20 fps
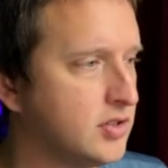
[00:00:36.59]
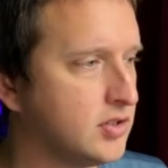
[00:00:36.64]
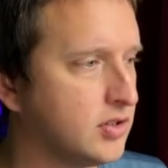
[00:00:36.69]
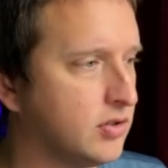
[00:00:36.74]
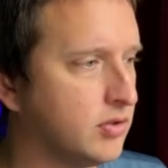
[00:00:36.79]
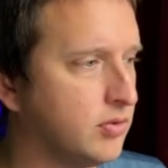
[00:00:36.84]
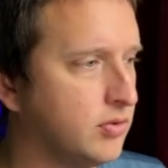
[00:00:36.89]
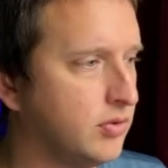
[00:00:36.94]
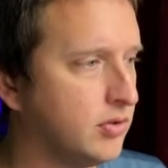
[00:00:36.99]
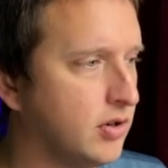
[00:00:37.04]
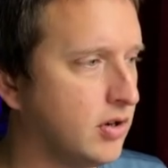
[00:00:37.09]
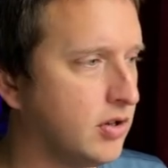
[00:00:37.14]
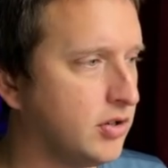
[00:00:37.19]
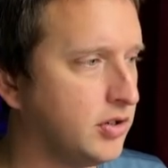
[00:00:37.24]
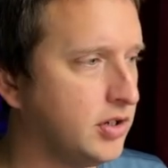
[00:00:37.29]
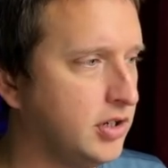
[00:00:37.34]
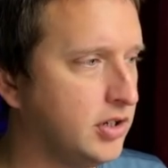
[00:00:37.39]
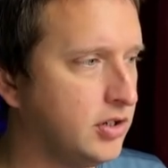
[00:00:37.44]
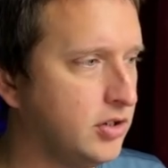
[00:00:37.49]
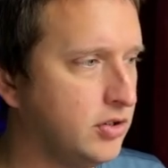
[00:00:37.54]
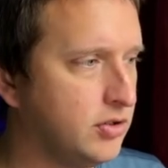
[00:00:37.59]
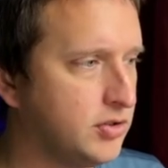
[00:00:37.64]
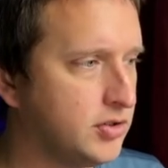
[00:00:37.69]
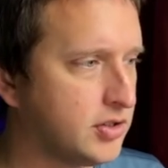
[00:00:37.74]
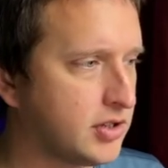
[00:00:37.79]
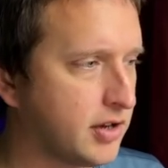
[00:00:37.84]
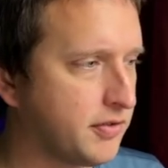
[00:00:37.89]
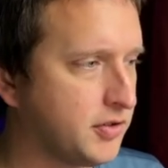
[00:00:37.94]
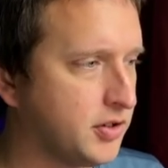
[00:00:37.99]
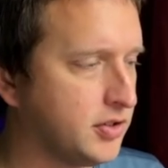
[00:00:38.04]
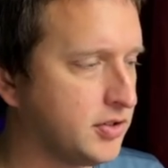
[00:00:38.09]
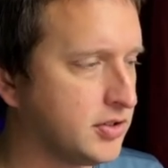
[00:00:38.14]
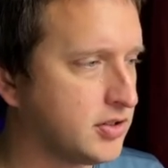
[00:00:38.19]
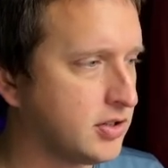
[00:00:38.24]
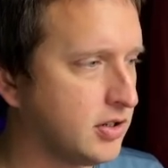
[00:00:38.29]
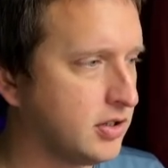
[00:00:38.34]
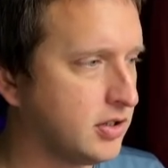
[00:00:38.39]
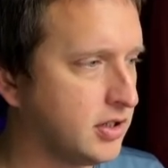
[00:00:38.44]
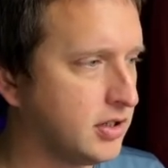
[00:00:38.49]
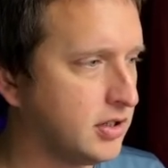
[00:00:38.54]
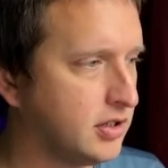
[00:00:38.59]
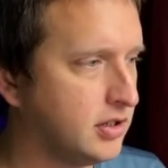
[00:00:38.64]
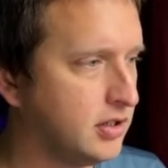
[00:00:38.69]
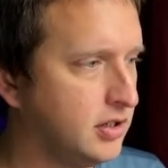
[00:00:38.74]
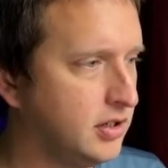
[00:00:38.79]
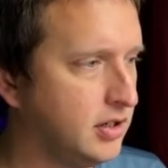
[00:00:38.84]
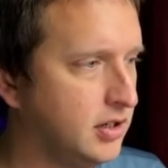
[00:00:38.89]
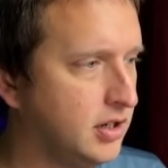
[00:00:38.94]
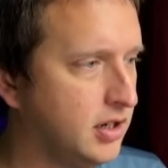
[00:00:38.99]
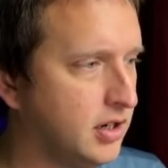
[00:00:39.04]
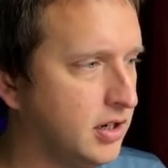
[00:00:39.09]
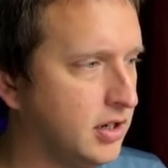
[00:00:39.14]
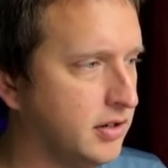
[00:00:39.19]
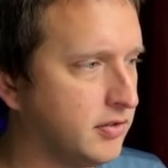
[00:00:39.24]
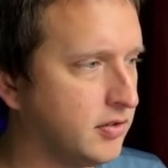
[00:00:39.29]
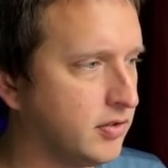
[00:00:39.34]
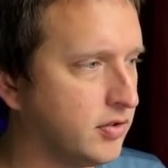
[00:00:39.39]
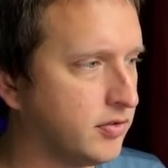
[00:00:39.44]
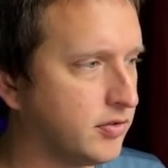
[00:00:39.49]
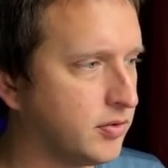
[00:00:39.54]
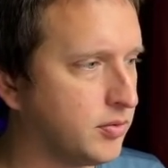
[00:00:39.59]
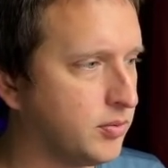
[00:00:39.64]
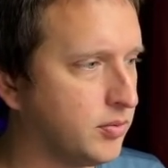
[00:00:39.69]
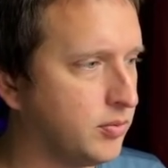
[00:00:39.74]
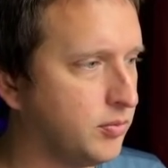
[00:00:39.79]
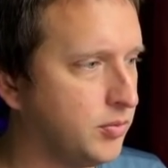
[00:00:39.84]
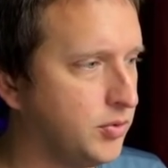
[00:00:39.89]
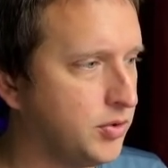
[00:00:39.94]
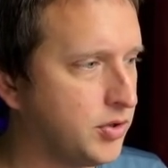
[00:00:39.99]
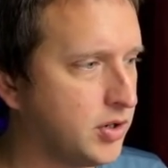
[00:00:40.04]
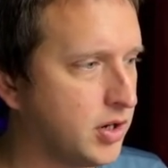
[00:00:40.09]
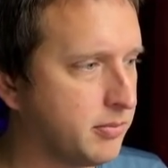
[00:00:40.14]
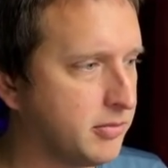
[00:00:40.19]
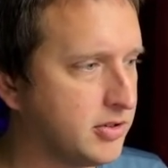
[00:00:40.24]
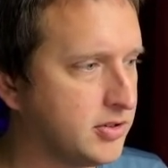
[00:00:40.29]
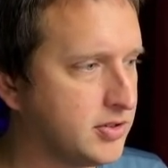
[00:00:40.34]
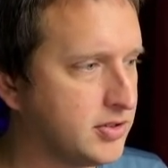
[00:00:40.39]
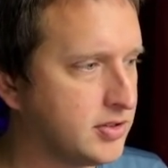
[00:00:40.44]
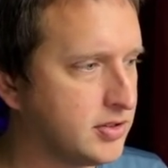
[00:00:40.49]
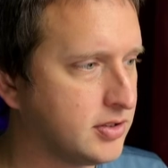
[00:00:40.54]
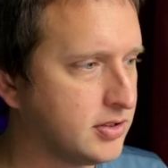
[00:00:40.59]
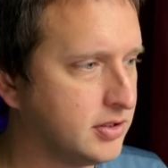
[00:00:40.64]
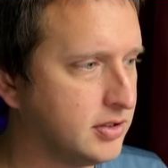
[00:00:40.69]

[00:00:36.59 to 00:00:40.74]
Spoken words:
So all you need to do is after you install it, go over WooCommerce